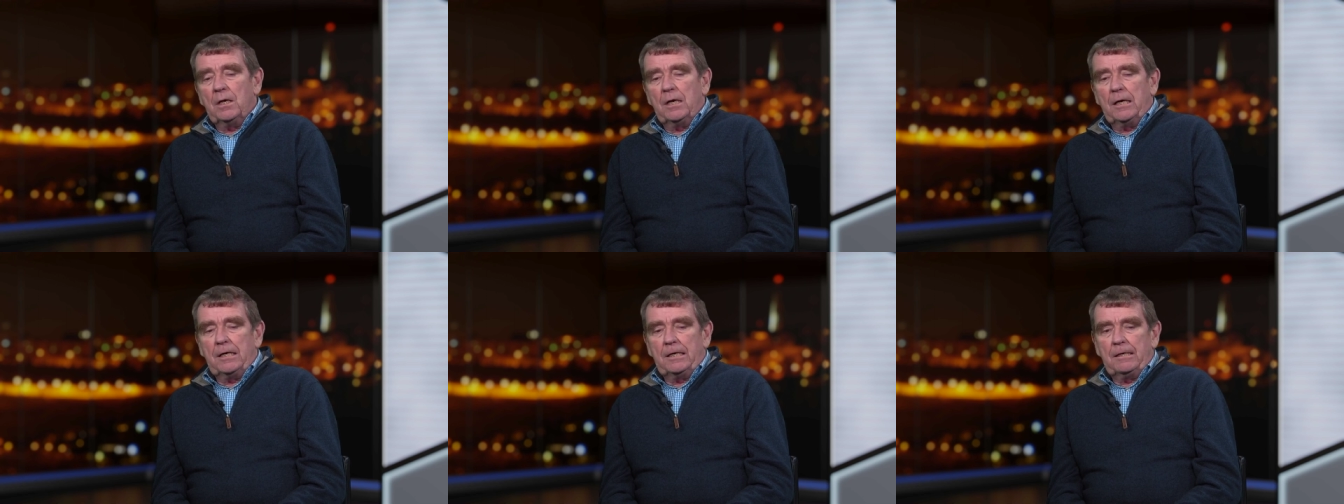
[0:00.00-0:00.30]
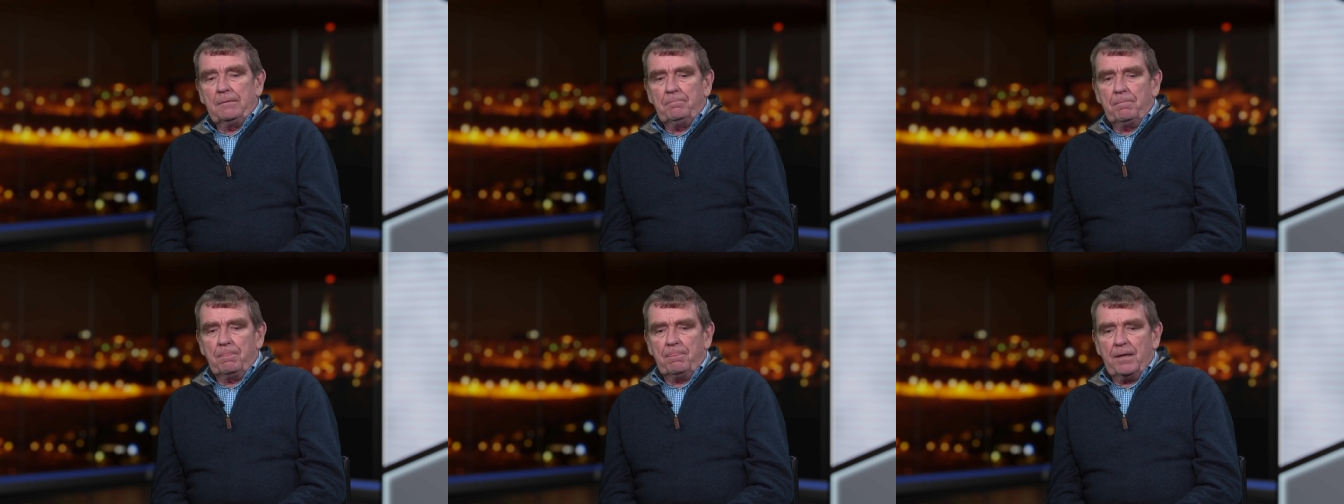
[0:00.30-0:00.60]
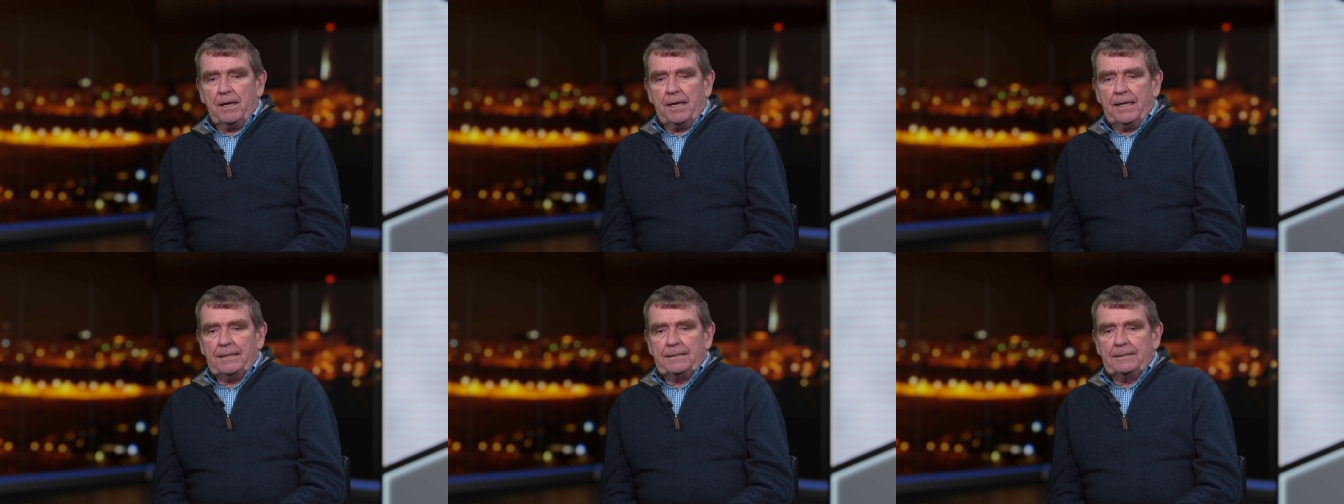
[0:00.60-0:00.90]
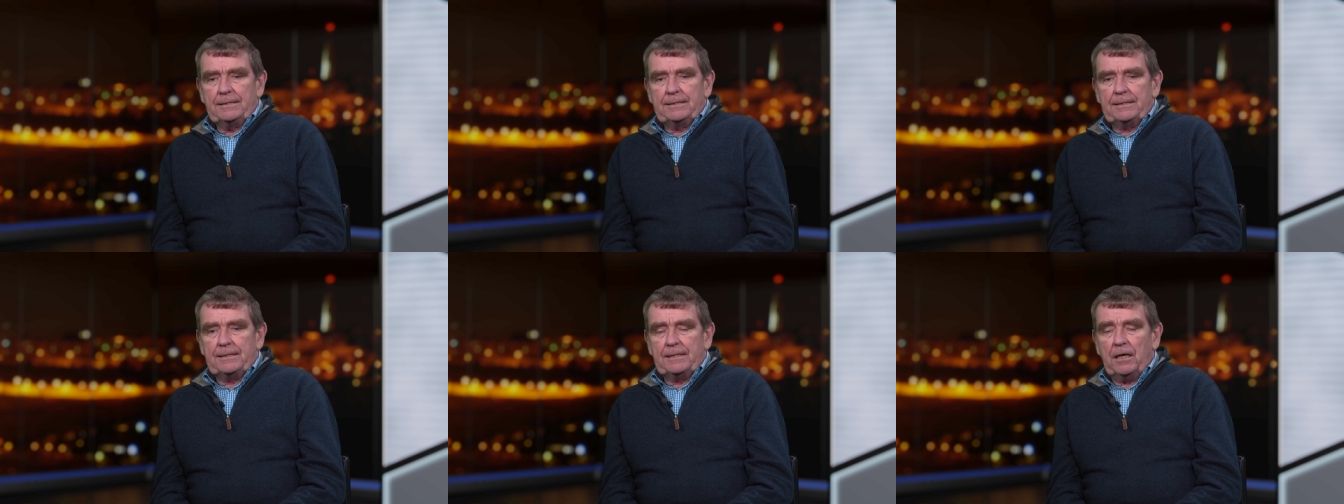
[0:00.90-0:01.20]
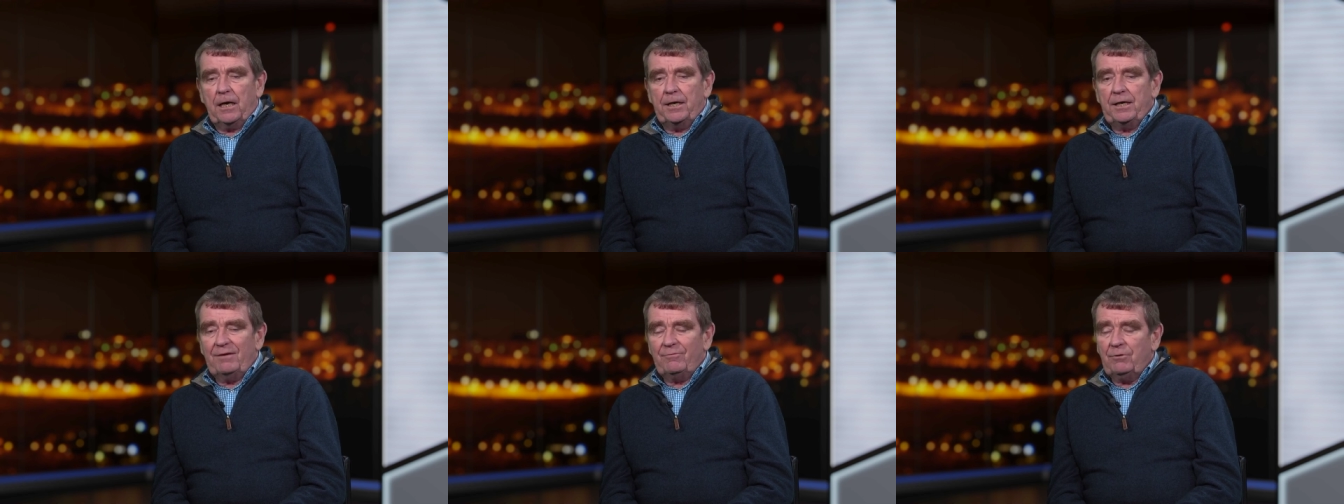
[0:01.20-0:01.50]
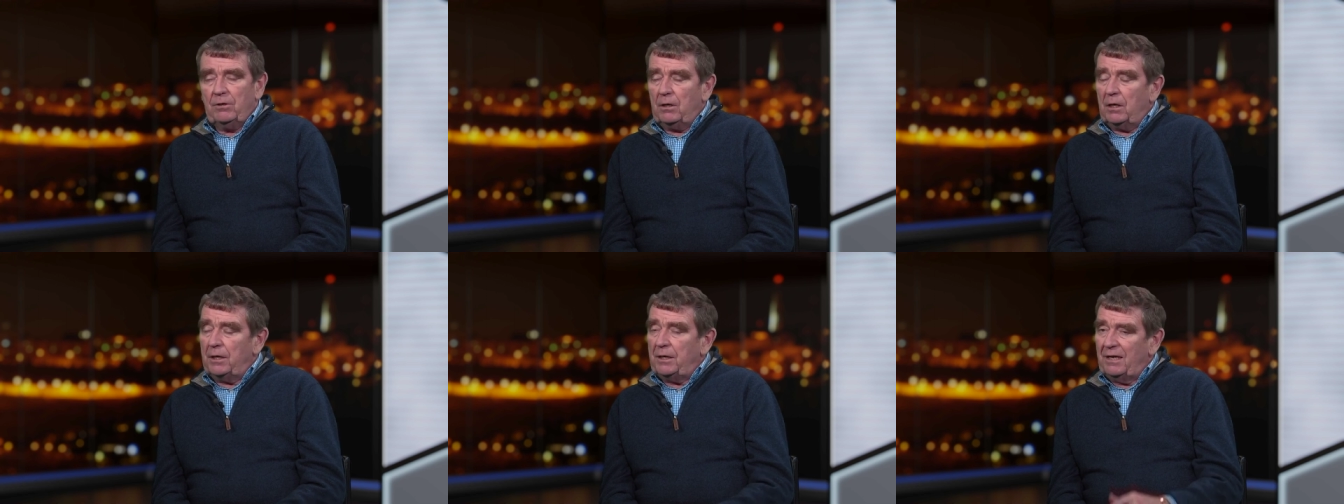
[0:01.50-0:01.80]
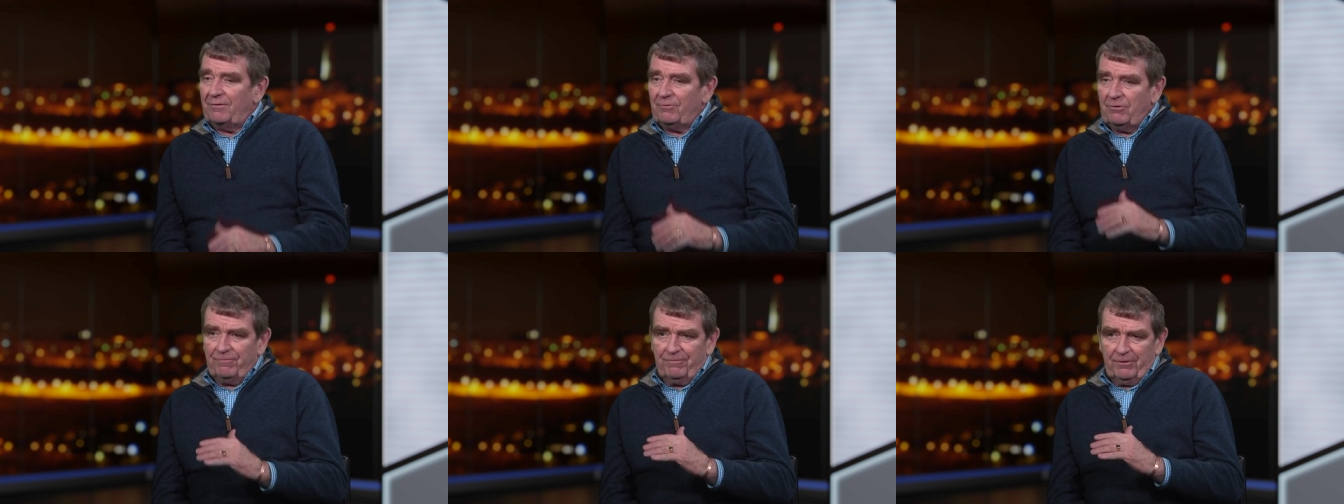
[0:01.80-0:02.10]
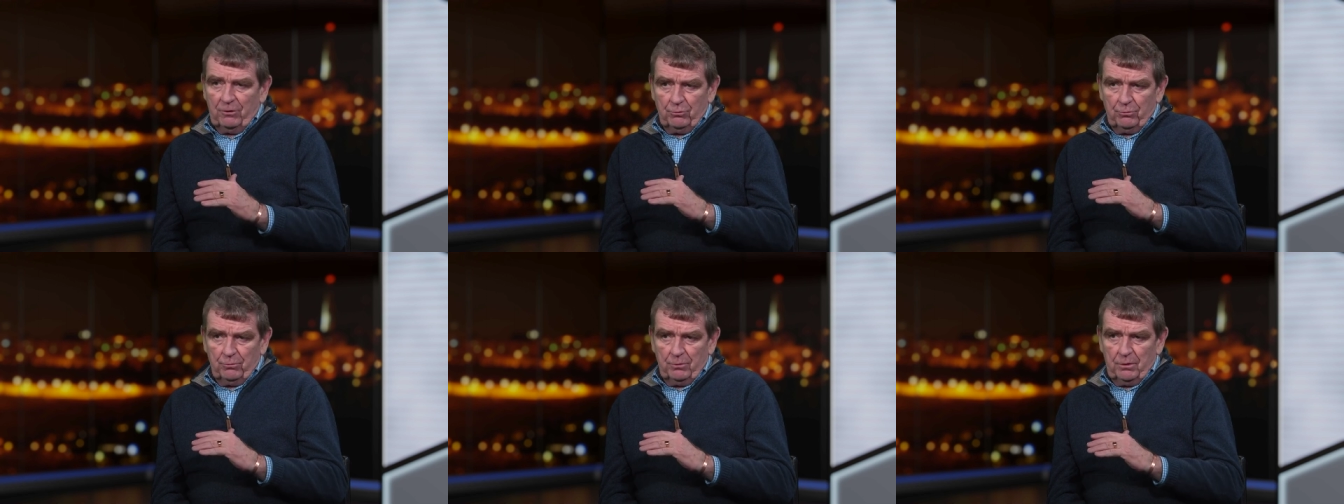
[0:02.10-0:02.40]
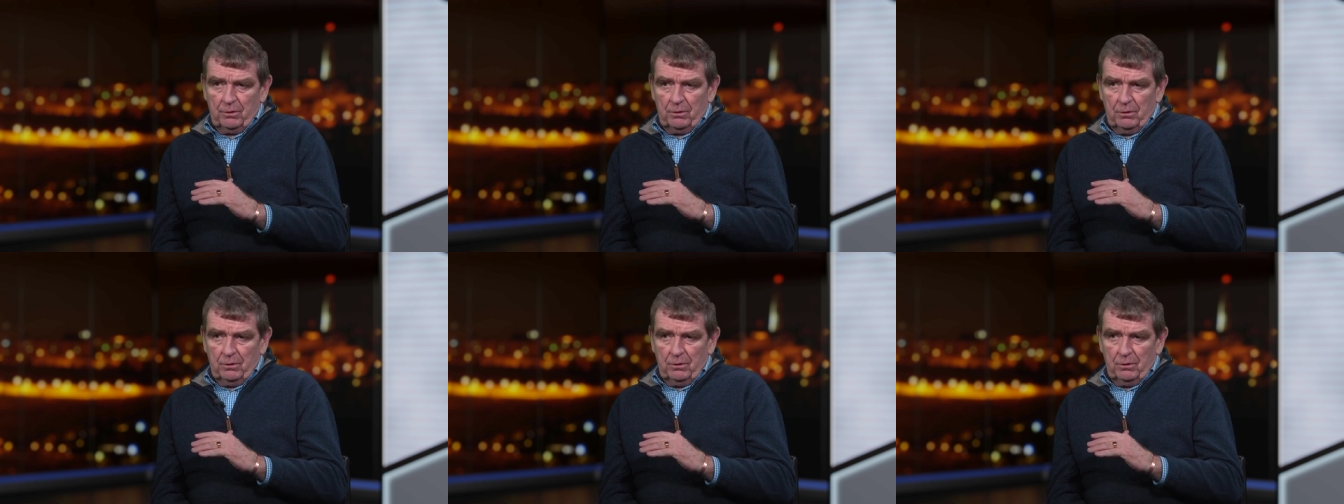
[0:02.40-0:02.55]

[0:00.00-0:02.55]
Um, and uh, I, never, I never felt